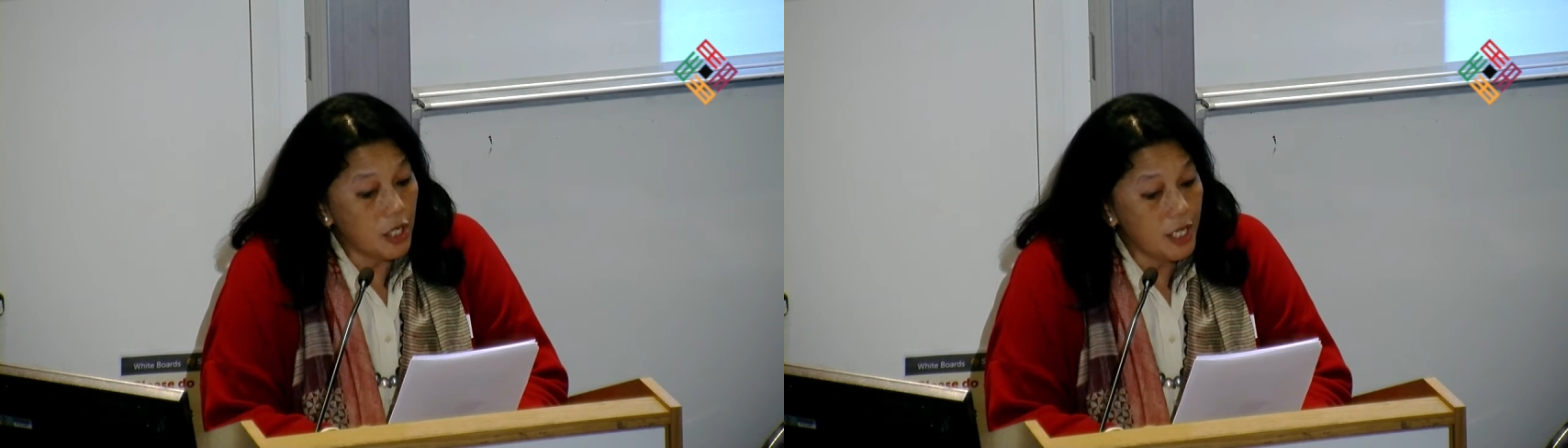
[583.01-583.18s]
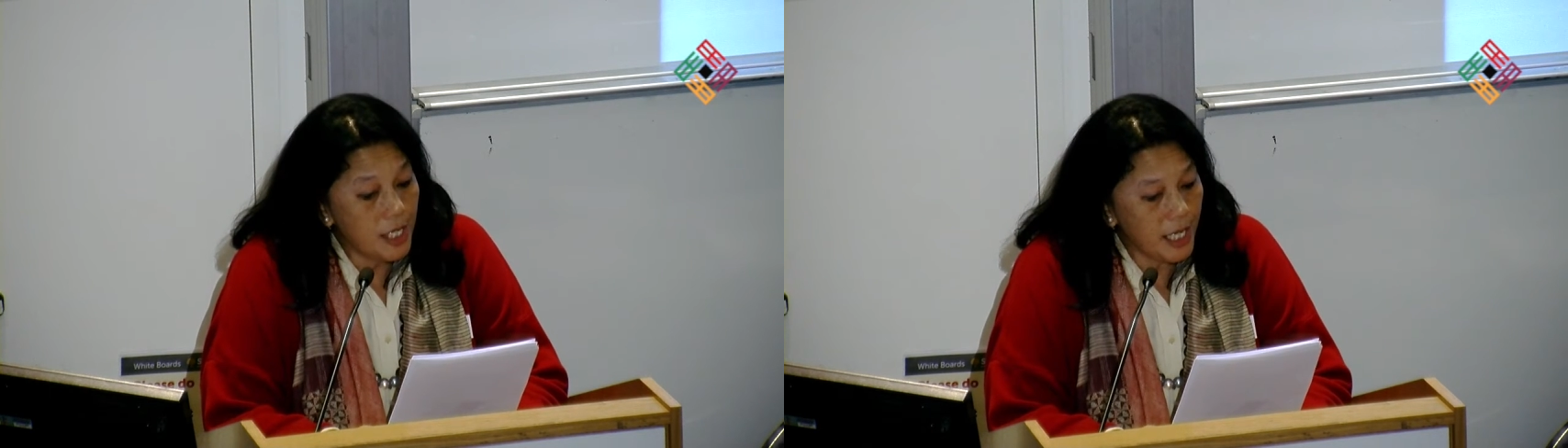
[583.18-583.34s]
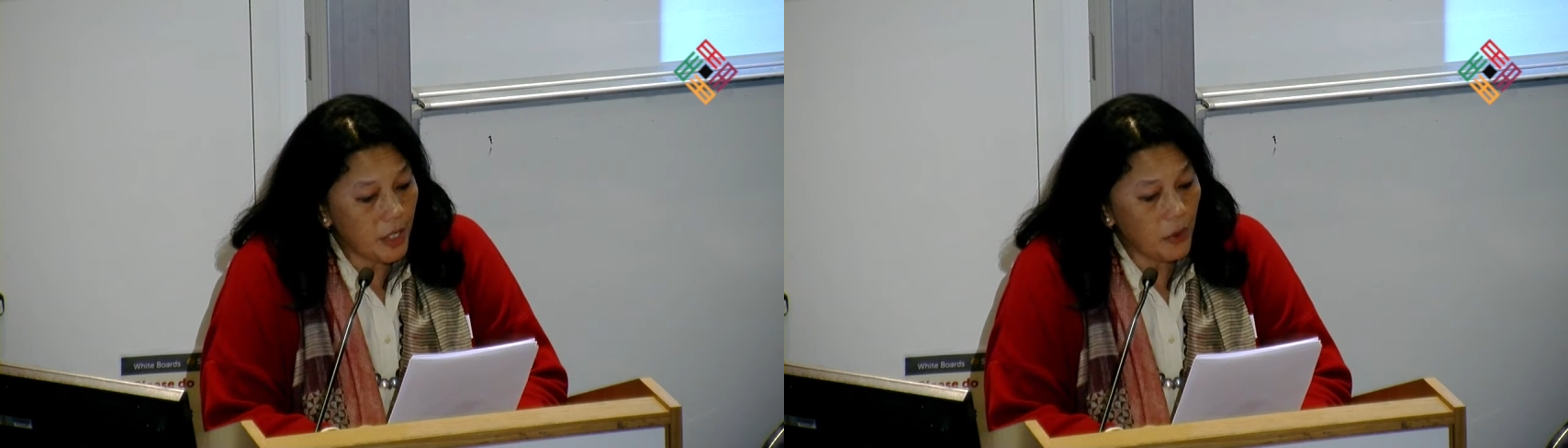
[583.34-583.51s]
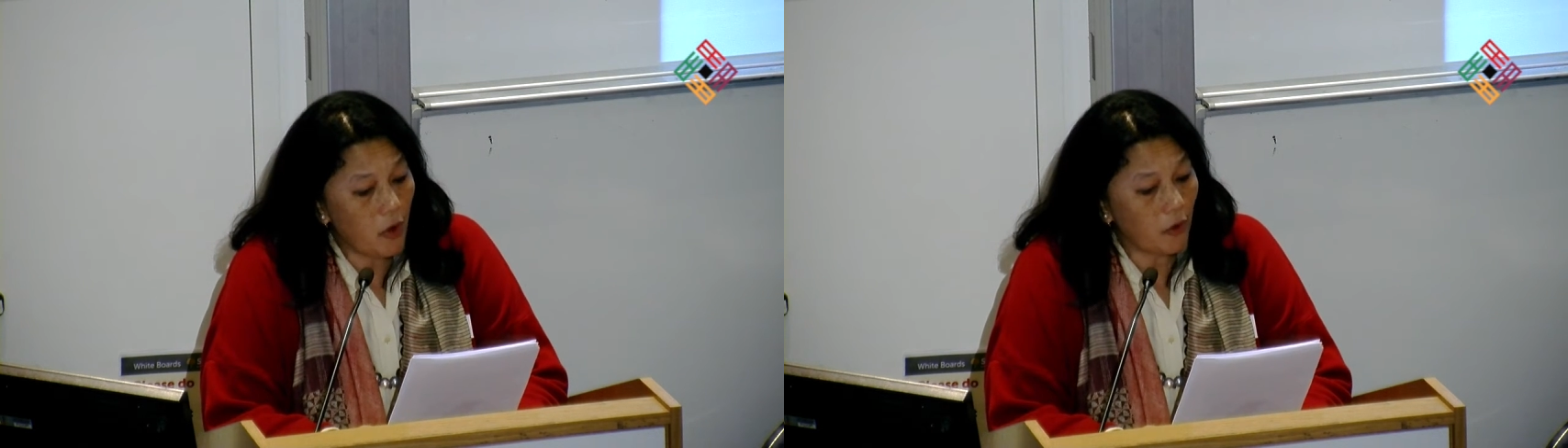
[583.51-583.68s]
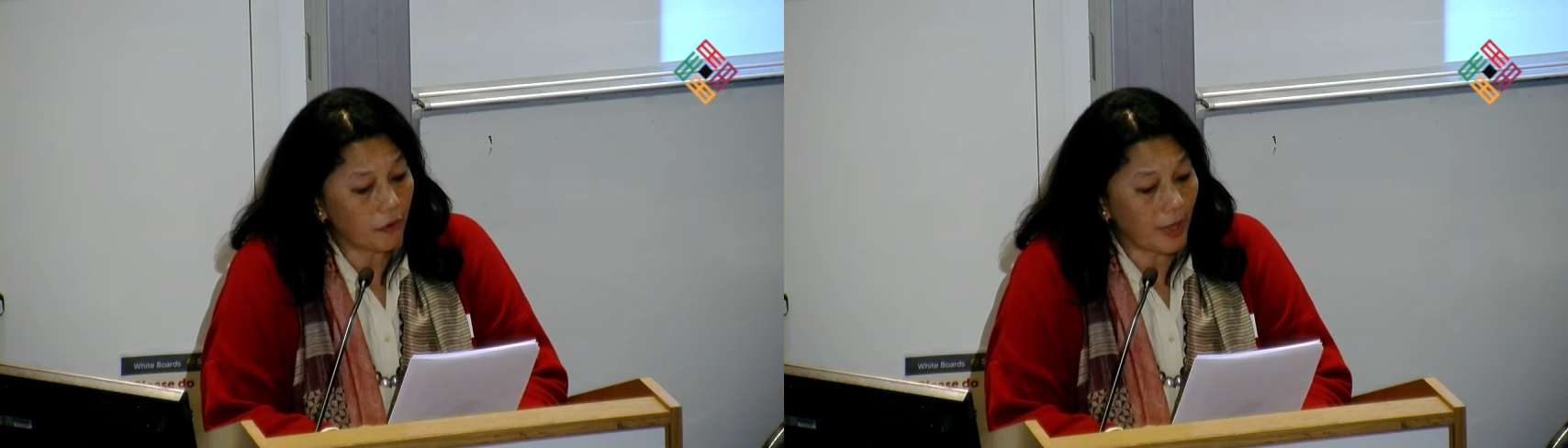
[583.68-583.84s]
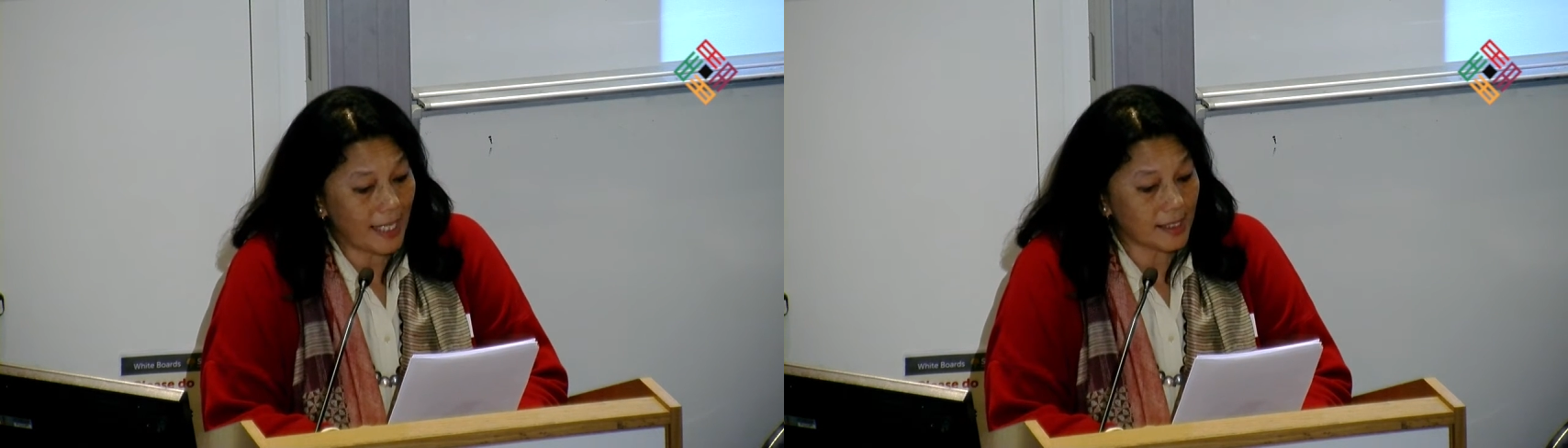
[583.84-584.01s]
new
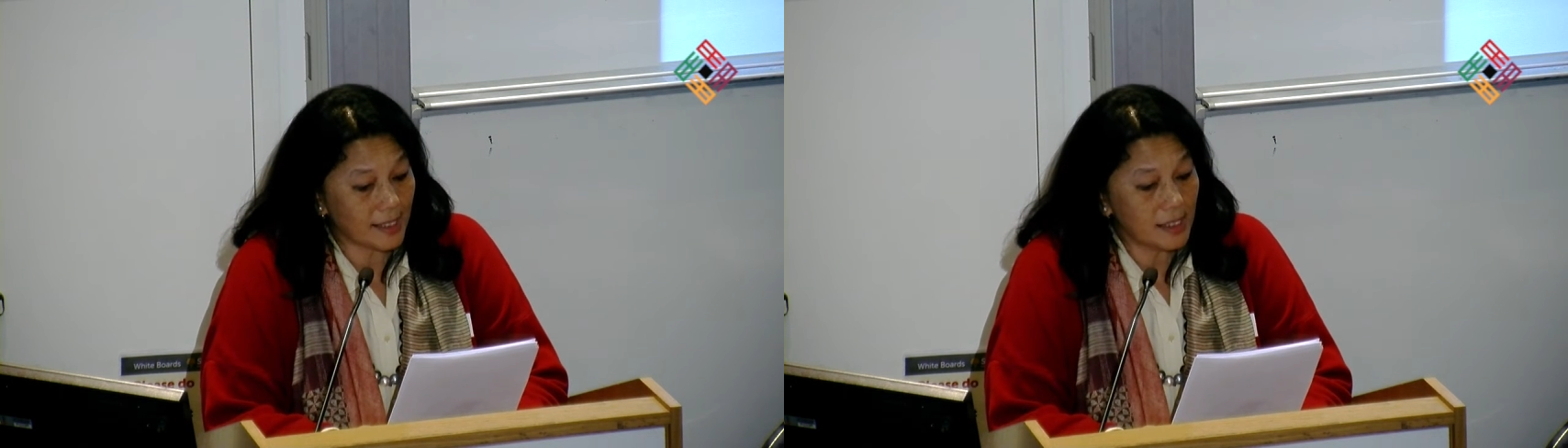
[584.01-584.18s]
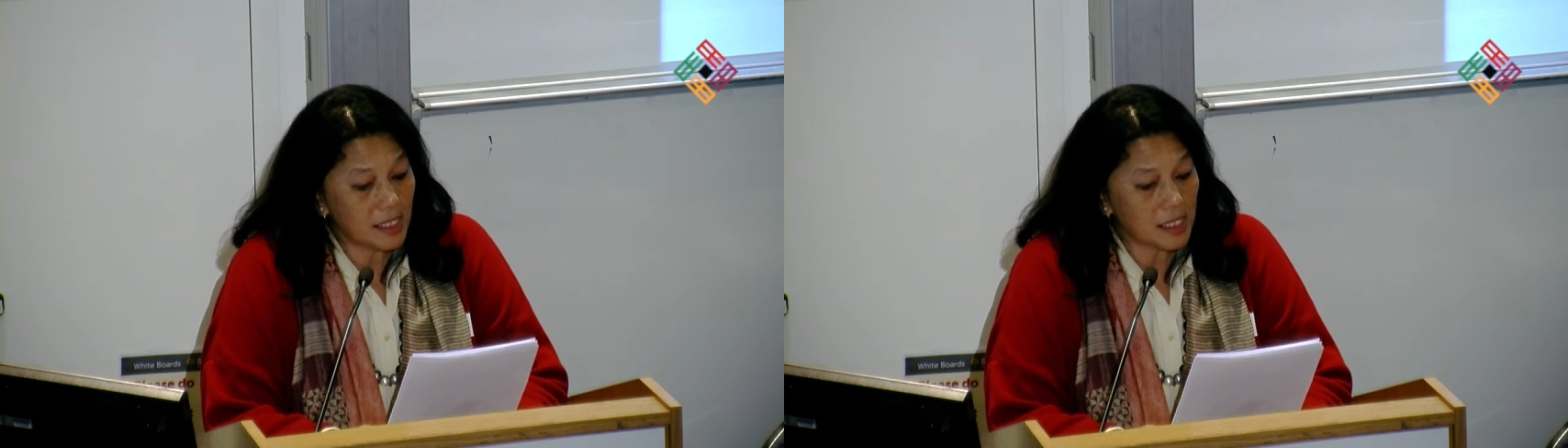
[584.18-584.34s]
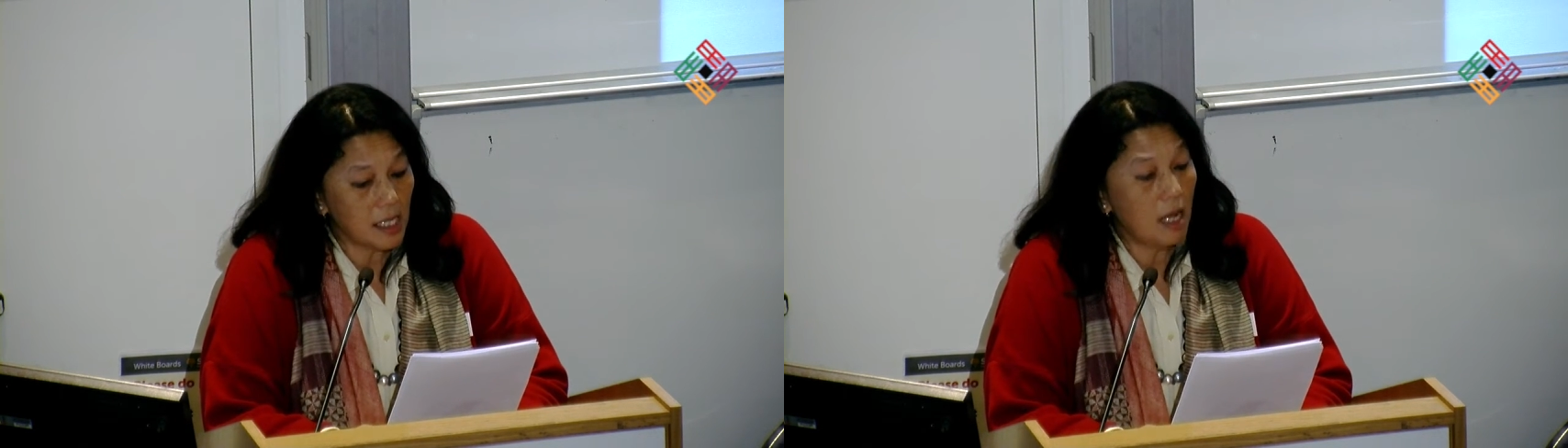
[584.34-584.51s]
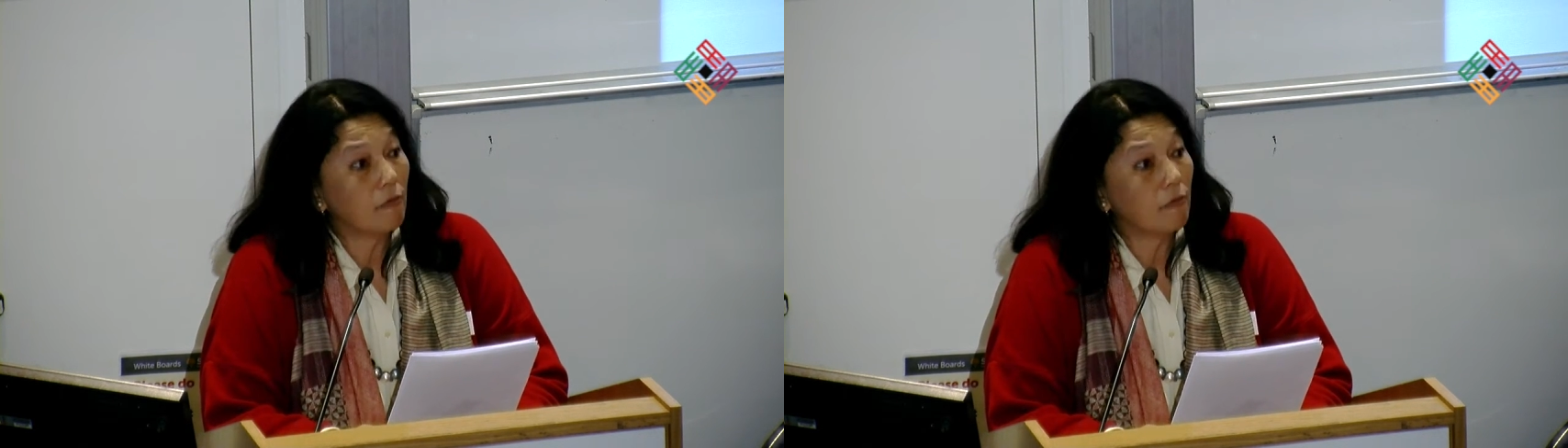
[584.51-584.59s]
horizons